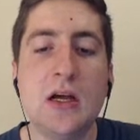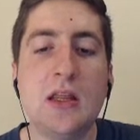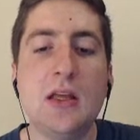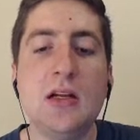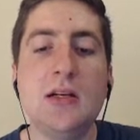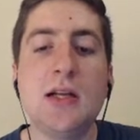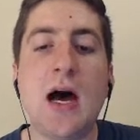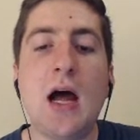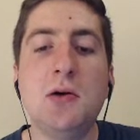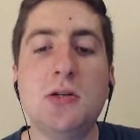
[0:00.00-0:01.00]
then
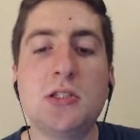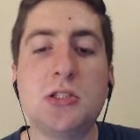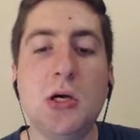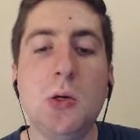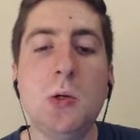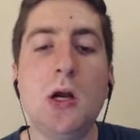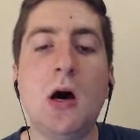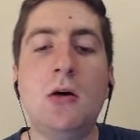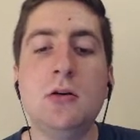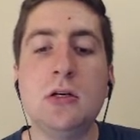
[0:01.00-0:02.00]
I was no
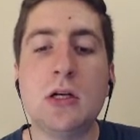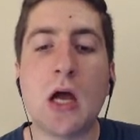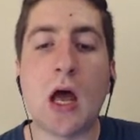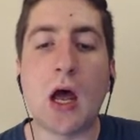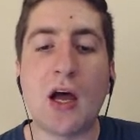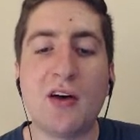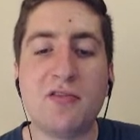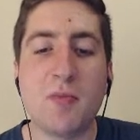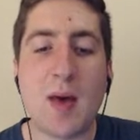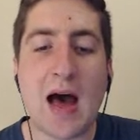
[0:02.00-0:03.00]
longer
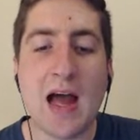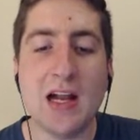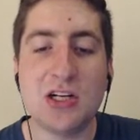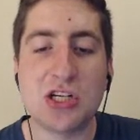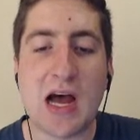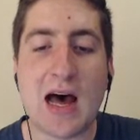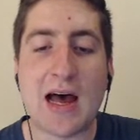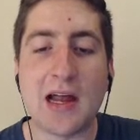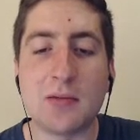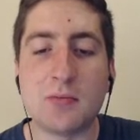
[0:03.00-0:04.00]
of my
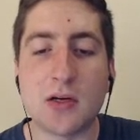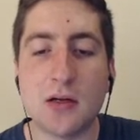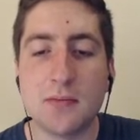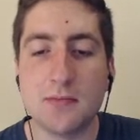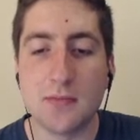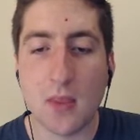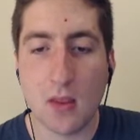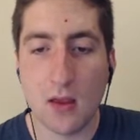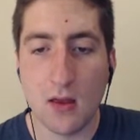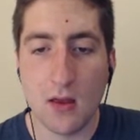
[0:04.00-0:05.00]
tribe.
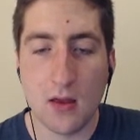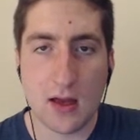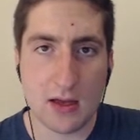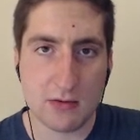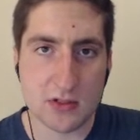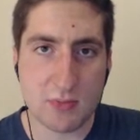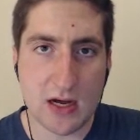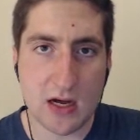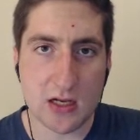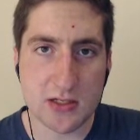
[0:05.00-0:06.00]
I was
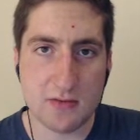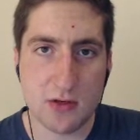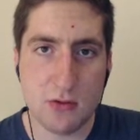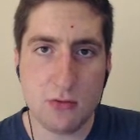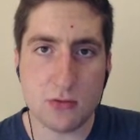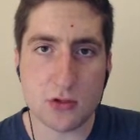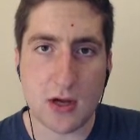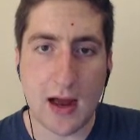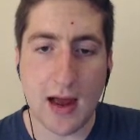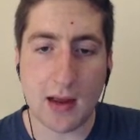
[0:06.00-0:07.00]
part of a new
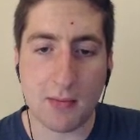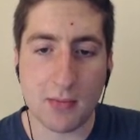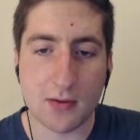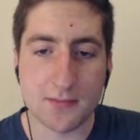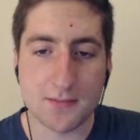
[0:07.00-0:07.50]
tribe.